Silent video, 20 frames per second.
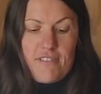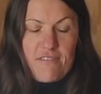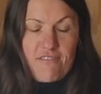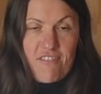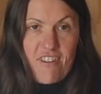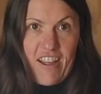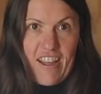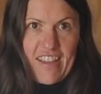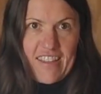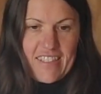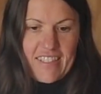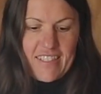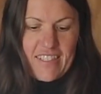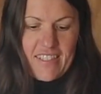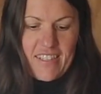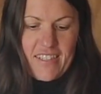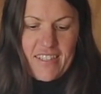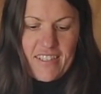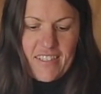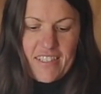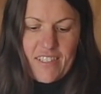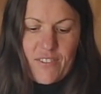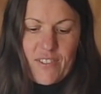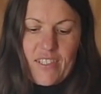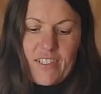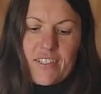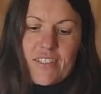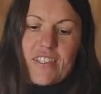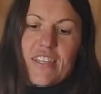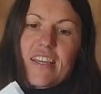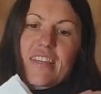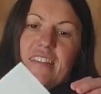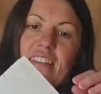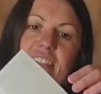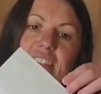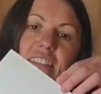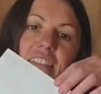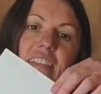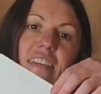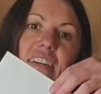Right, so it looks like
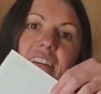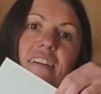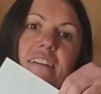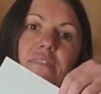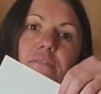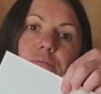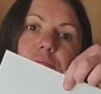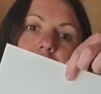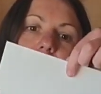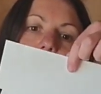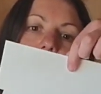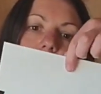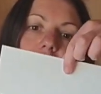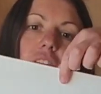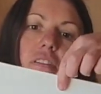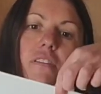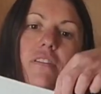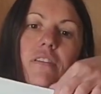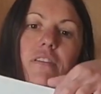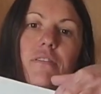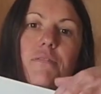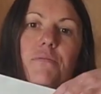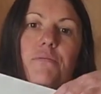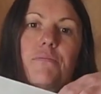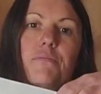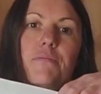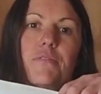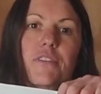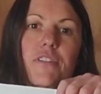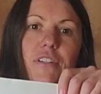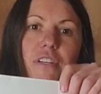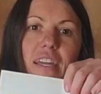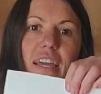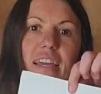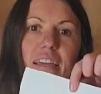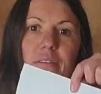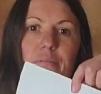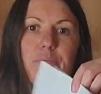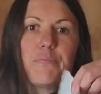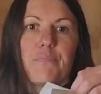this now. Okay,
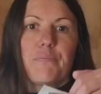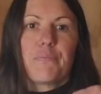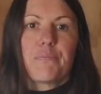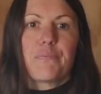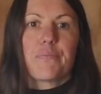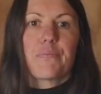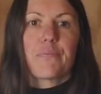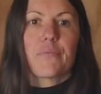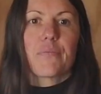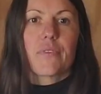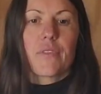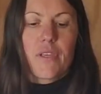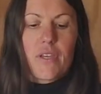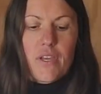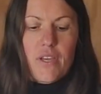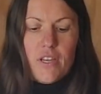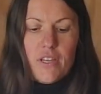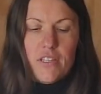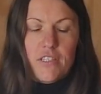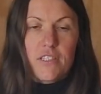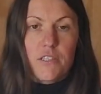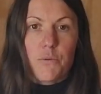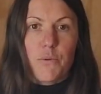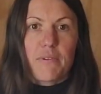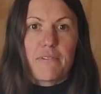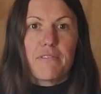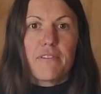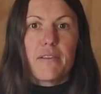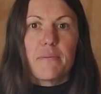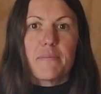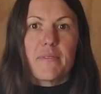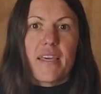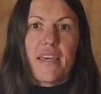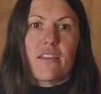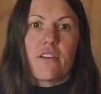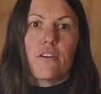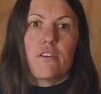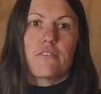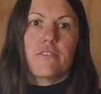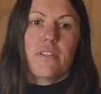so we flip that
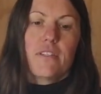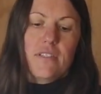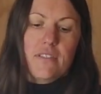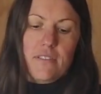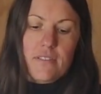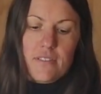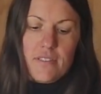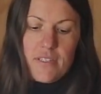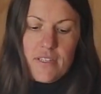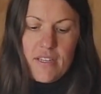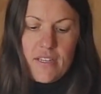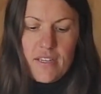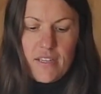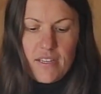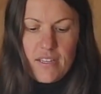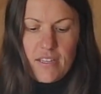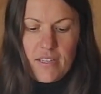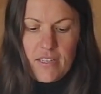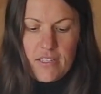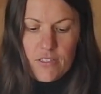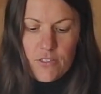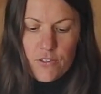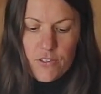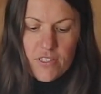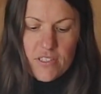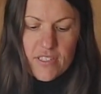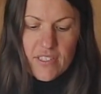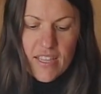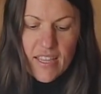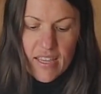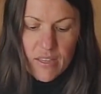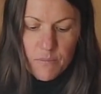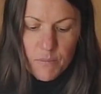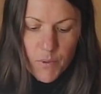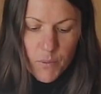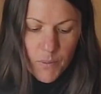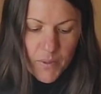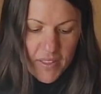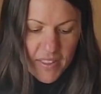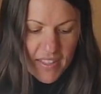over and do the same
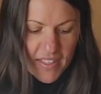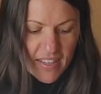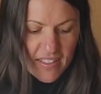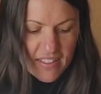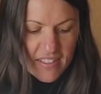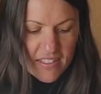with the other